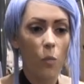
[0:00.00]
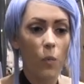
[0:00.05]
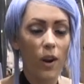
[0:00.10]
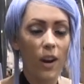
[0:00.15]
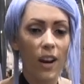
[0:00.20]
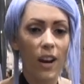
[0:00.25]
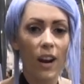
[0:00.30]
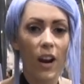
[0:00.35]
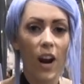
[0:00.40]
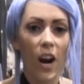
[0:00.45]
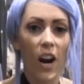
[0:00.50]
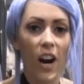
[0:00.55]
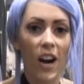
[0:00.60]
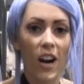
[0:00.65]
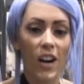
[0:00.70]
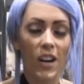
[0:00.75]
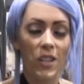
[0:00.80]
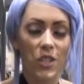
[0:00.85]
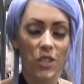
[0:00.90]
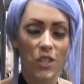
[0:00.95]
we
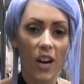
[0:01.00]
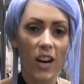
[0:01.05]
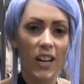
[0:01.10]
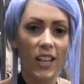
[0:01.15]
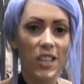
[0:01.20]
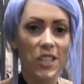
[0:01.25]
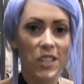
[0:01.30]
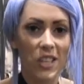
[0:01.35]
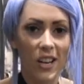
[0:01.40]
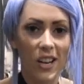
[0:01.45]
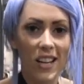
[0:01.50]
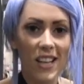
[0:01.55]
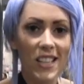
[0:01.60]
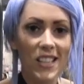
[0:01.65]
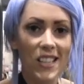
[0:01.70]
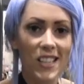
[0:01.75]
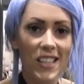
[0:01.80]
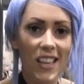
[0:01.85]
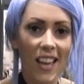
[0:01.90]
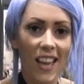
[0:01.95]
are starting a
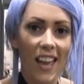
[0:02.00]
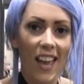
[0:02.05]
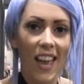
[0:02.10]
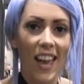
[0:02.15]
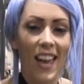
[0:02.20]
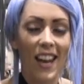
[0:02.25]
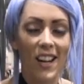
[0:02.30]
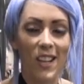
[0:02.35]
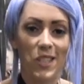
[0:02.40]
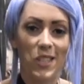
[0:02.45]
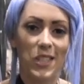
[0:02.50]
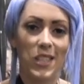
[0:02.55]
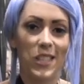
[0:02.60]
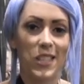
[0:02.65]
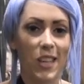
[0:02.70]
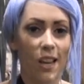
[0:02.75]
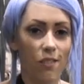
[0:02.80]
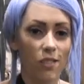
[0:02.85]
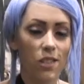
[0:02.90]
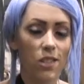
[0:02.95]
series, and it's the
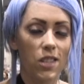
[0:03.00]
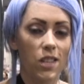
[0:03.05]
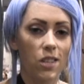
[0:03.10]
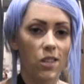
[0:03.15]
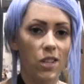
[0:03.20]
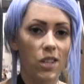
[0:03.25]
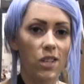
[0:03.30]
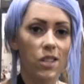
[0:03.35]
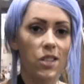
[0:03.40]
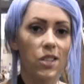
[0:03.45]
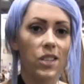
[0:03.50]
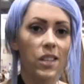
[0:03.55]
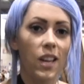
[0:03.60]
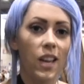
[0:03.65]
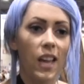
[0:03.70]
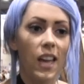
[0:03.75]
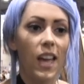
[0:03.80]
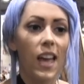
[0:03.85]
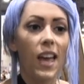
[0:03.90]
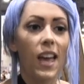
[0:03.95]
Seven Sisters,
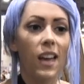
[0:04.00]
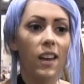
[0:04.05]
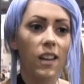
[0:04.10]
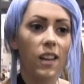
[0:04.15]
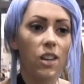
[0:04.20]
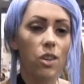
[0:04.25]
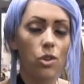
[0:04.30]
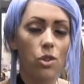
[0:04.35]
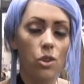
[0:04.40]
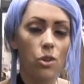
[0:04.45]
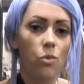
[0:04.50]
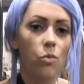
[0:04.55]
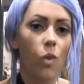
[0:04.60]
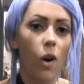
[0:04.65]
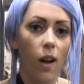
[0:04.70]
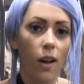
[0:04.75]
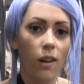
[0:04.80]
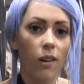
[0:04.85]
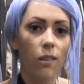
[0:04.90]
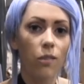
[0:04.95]
and issue
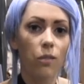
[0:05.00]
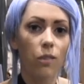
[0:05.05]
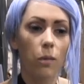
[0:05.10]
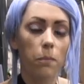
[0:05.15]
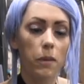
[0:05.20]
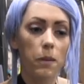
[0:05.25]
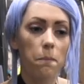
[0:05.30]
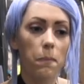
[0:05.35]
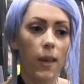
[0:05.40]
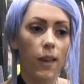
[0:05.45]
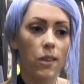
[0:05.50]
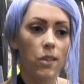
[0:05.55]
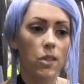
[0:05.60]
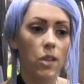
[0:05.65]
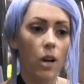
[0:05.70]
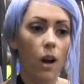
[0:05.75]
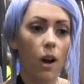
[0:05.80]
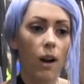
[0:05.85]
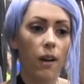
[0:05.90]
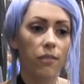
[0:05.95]
1 will be
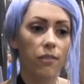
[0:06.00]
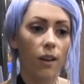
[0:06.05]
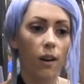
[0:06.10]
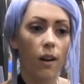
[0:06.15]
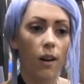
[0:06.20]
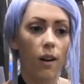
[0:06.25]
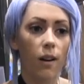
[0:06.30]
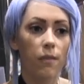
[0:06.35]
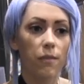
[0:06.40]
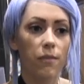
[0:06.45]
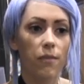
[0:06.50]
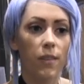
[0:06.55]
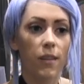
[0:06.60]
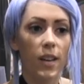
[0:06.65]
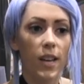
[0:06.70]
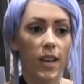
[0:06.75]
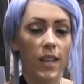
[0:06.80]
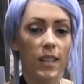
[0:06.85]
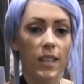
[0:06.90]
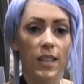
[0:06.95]
based off of
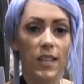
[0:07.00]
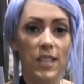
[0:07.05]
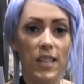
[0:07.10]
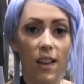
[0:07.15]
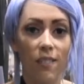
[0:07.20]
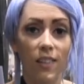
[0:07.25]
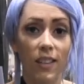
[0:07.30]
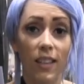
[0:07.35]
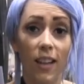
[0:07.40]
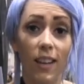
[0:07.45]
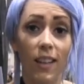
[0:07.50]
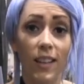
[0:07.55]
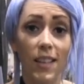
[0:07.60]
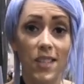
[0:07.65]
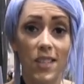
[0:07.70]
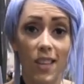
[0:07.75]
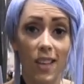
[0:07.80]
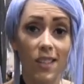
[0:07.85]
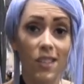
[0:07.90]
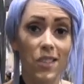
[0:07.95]
the 7 Deadly
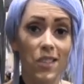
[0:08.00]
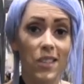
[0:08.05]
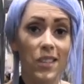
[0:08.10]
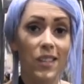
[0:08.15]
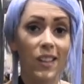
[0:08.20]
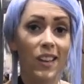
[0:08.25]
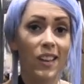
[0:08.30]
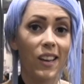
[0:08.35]
Sins,